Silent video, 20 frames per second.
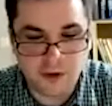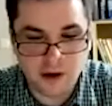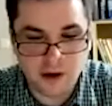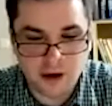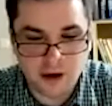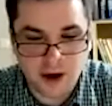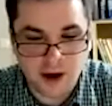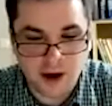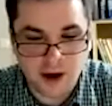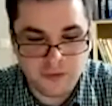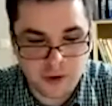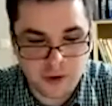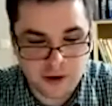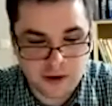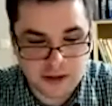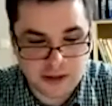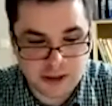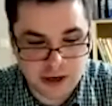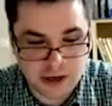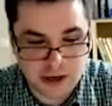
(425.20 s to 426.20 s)
After
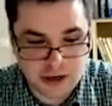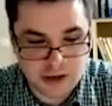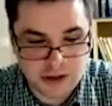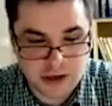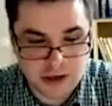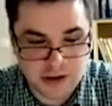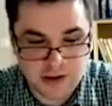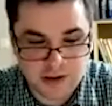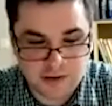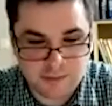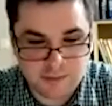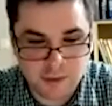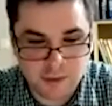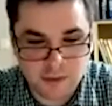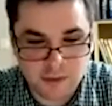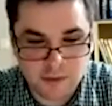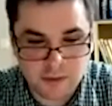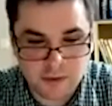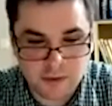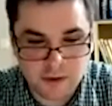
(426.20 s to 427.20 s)
exchanging this
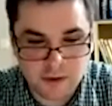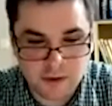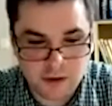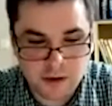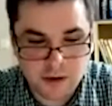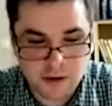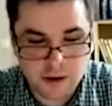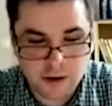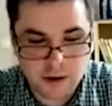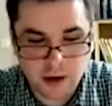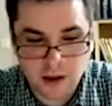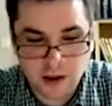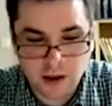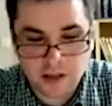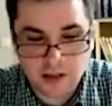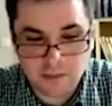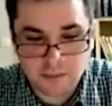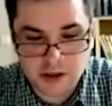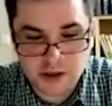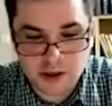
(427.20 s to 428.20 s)
pawn, the
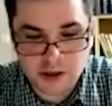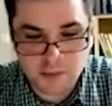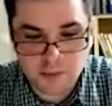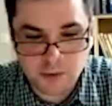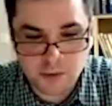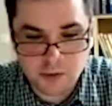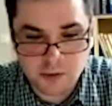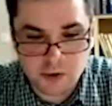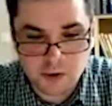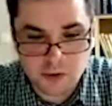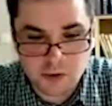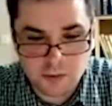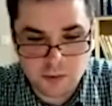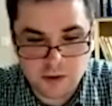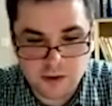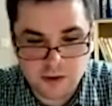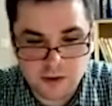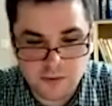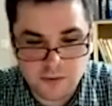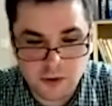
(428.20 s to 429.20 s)
bishop will go to
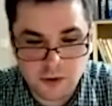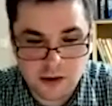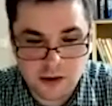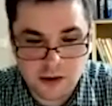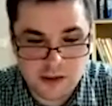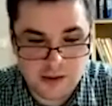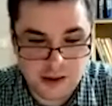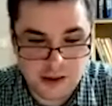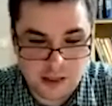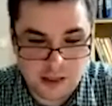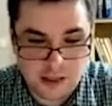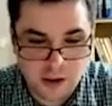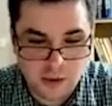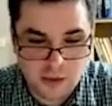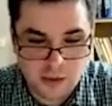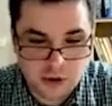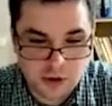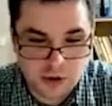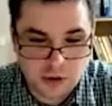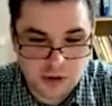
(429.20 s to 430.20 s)
b4, and then we
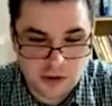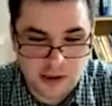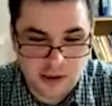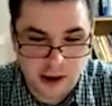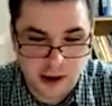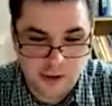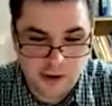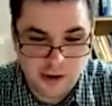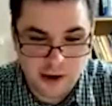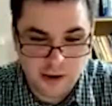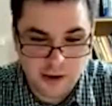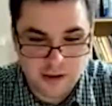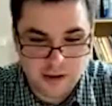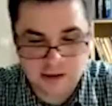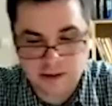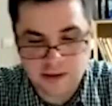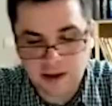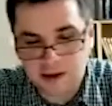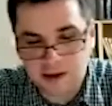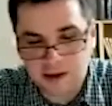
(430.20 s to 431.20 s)
should carry out
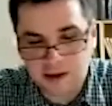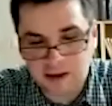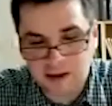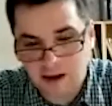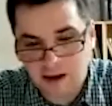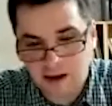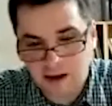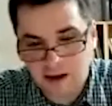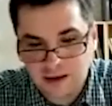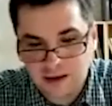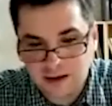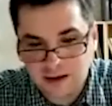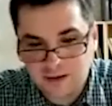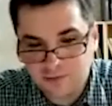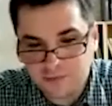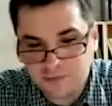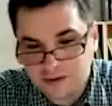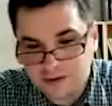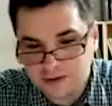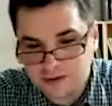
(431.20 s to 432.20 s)
that idea
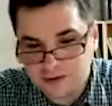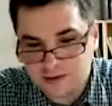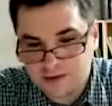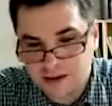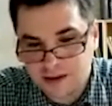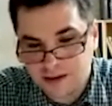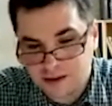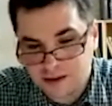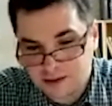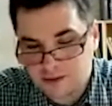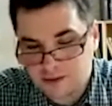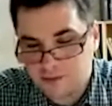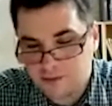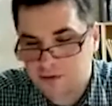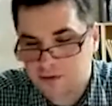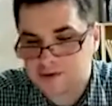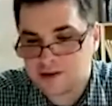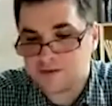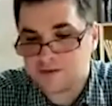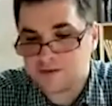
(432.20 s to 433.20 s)
c4,
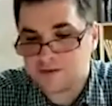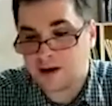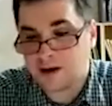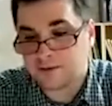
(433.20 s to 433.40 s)
c5.